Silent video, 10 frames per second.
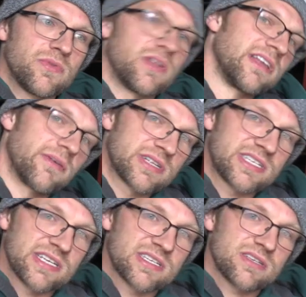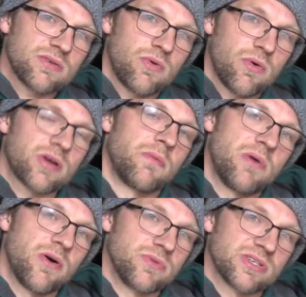the lyricist or
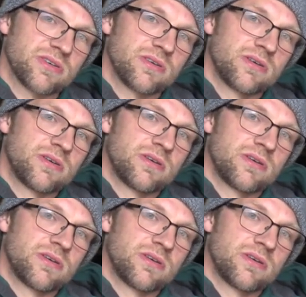composer